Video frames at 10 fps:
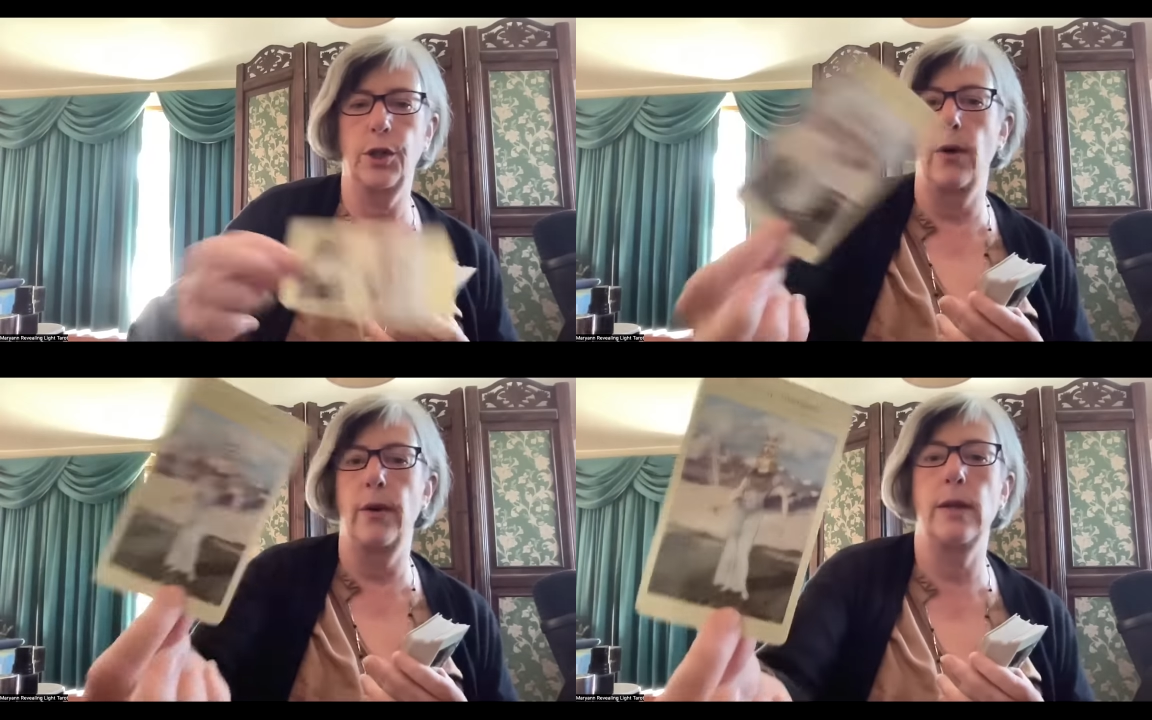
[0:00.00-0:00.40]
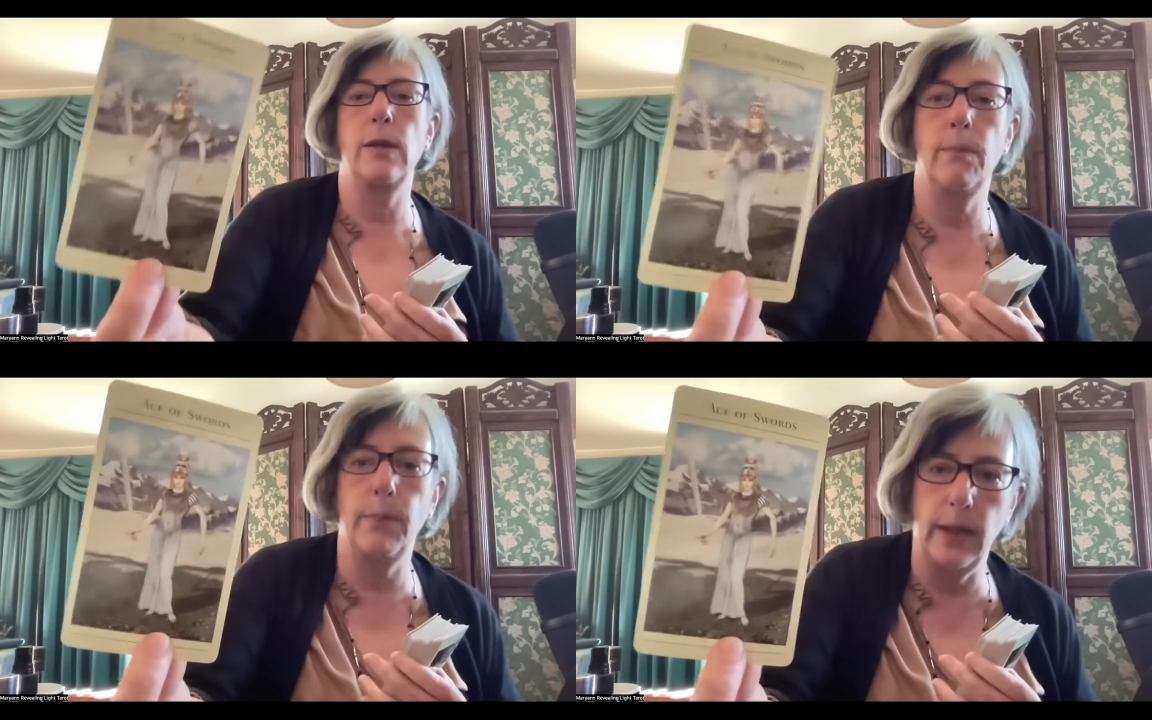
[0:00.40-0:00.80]

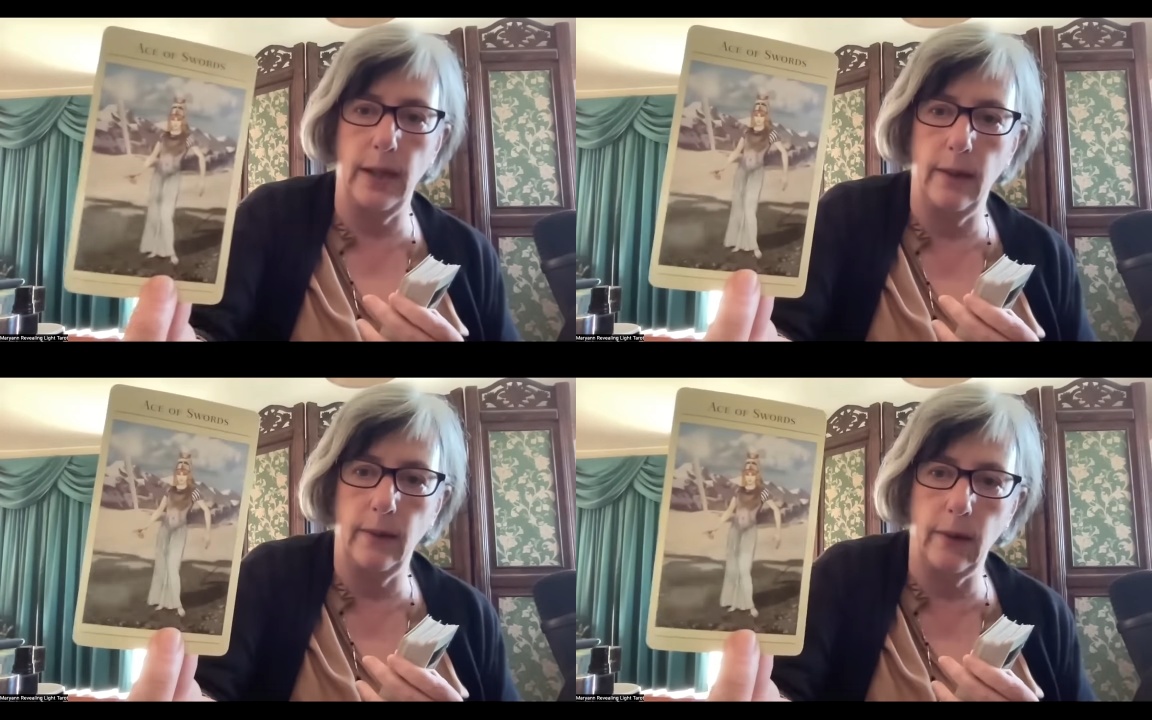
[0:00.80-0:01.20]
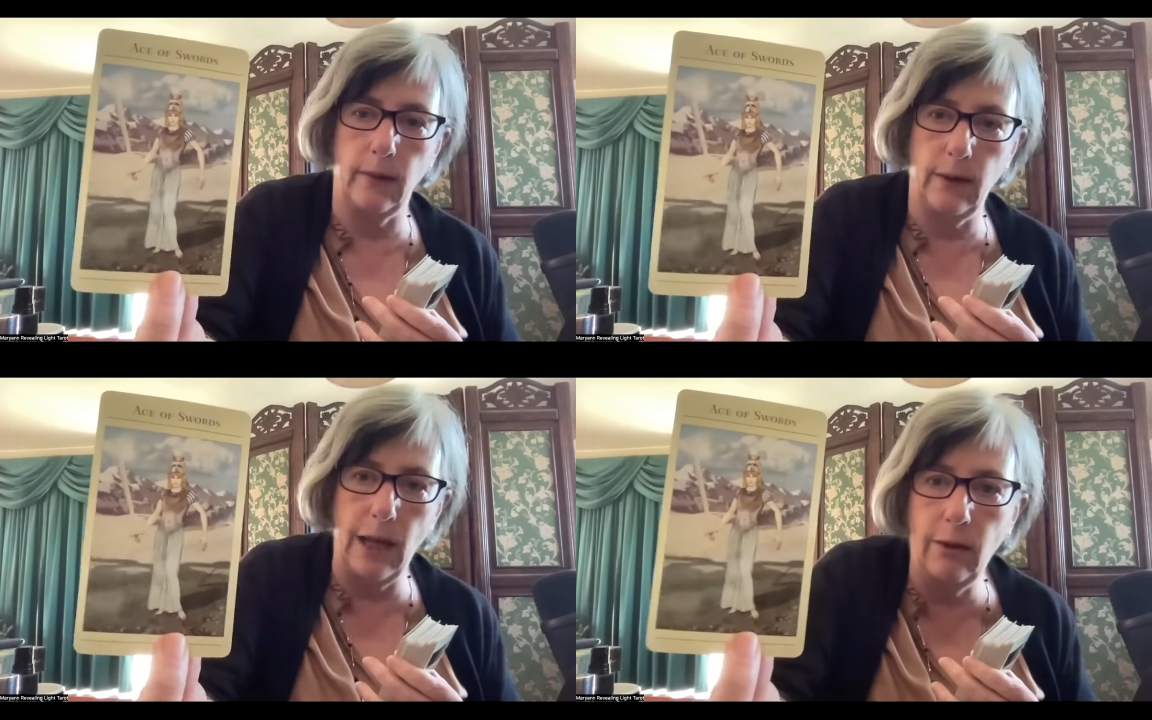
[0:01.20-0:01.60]
going to be
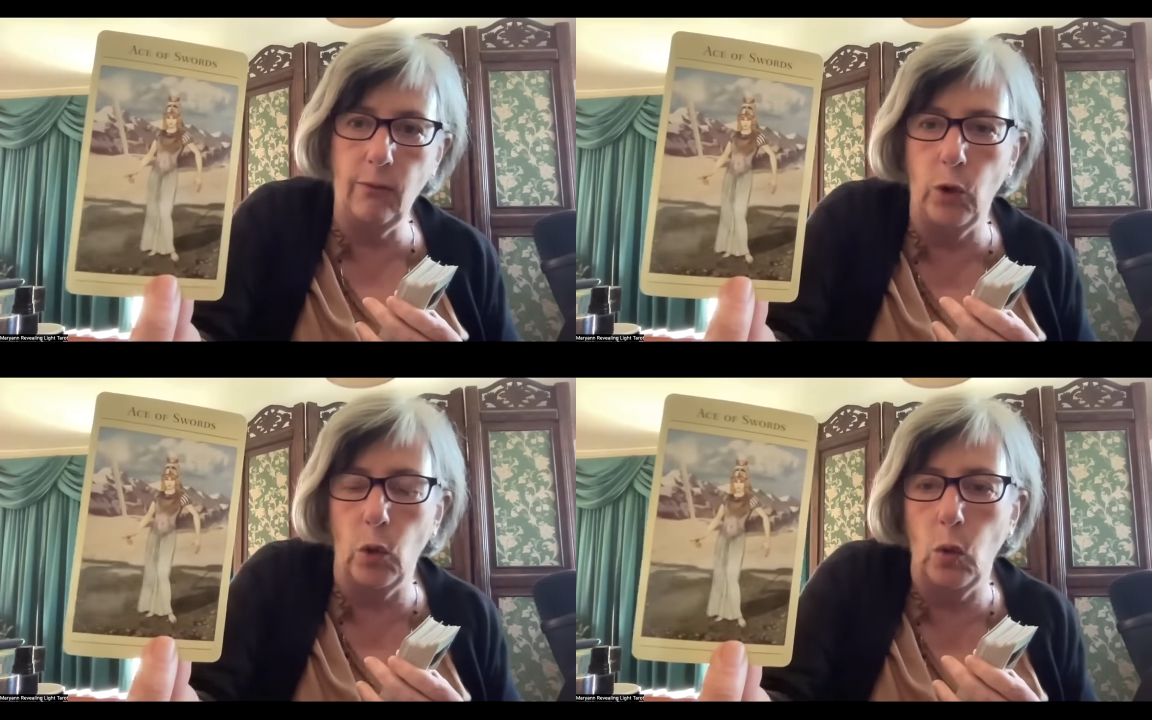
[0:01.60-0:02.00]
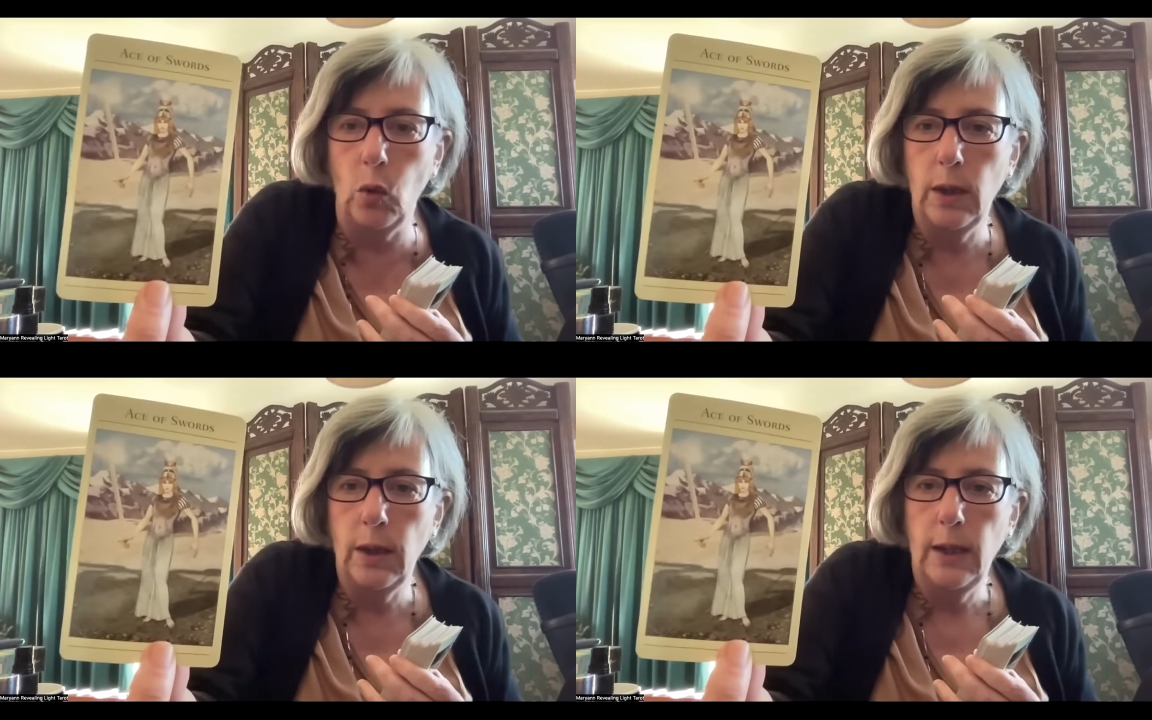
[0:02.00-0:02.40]
successful.